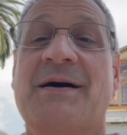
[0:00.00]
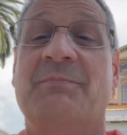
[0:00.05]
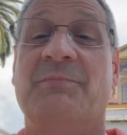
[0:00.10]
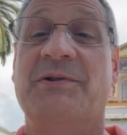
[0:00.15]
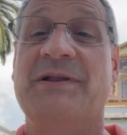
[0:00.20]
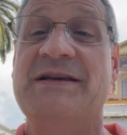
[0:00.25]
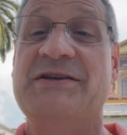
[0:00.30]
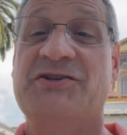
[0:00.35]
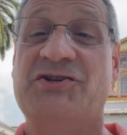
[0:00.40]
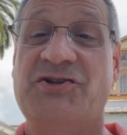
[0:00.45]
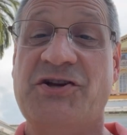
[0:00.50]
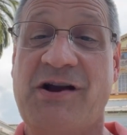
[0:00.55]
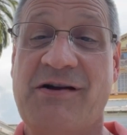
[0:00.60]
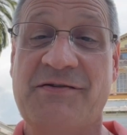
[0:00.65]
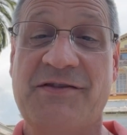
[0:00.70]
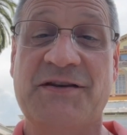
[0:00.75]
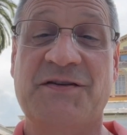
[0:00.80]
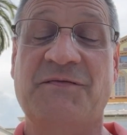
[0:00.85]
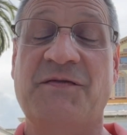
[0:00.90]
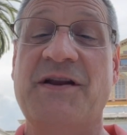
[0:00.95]
Please share
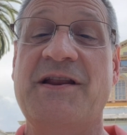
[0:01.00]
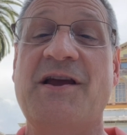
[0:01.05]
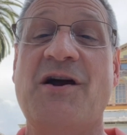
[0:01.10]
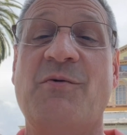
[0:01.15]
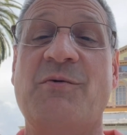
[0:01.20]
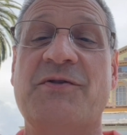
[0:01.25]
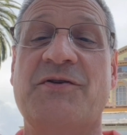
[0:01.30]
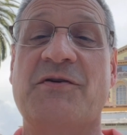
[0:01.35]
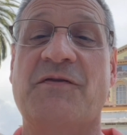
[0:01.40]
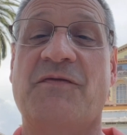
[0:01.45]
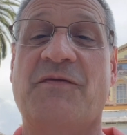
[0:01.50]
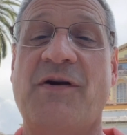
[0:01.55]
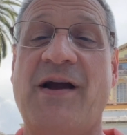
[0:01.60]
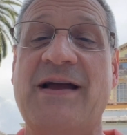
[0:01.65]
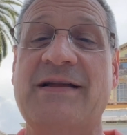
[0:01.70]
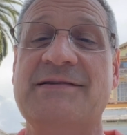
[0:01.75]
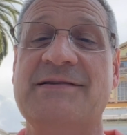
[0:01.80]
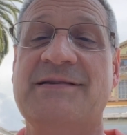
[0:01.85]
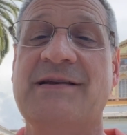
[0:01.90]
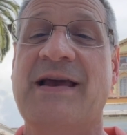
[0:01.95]
this video with your
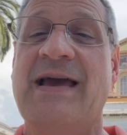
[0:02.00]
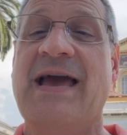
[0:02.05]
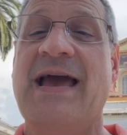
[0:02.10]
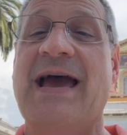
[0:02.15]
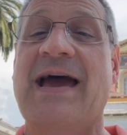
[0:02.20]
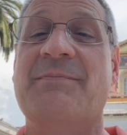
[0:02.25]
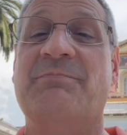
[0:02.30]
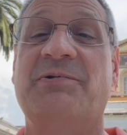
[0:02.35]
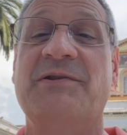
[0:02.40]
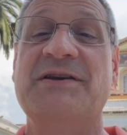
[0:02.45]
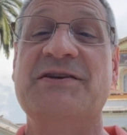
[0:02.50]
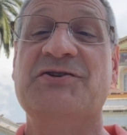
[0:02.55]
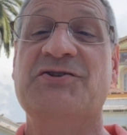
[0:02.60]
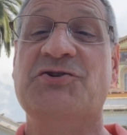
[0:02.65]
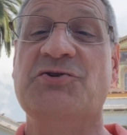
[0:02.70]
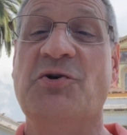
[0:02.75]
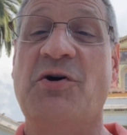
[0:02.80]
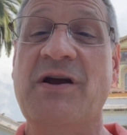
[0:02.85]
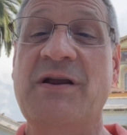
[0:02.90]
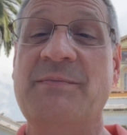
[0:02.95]
friends, and please
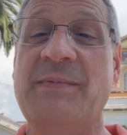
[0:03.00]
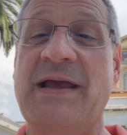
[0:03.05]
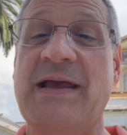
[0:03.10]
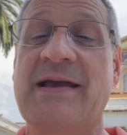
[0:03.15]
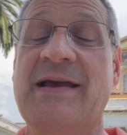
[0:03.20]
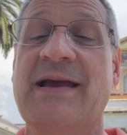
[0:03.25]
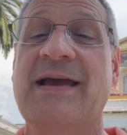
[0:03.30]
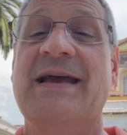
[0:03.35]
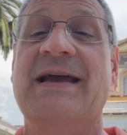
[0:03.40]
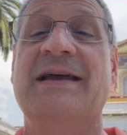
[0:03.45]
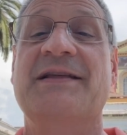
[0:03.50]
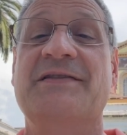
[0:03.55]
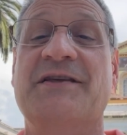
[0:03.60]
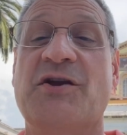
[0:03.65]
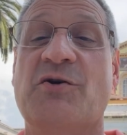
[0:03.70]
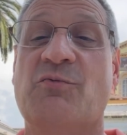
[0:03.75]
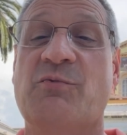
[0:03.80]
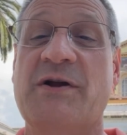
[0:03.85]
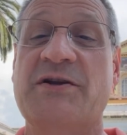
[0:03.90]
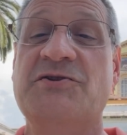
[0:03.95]
join me in
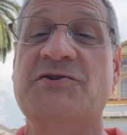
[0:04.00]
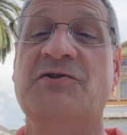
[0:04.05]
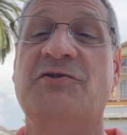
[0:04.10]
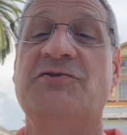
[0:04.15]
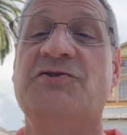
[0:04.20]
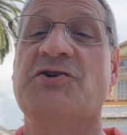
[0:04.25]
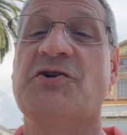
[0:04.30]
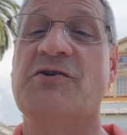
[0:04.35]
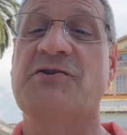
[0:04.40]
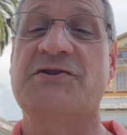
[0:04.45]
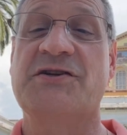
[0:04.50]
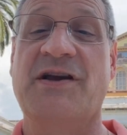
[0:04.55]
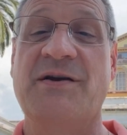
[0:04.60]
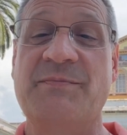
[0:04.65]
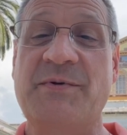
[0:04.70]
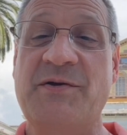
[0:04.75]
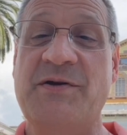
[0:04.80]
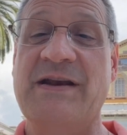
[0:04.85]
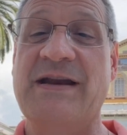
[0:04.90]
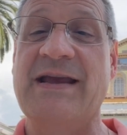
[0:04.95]
the original church
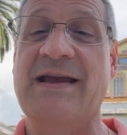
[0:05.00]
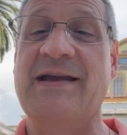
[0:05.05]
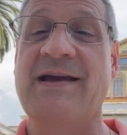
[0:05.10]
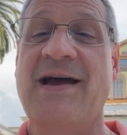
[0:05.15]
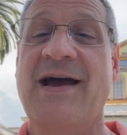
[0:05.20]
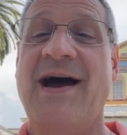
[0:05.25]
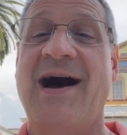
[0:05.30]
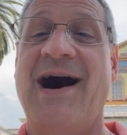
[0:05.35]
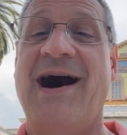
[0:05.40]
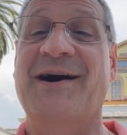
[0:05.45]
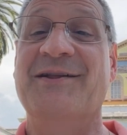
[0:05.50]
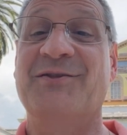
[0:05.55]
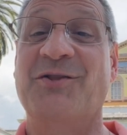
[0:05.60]
community on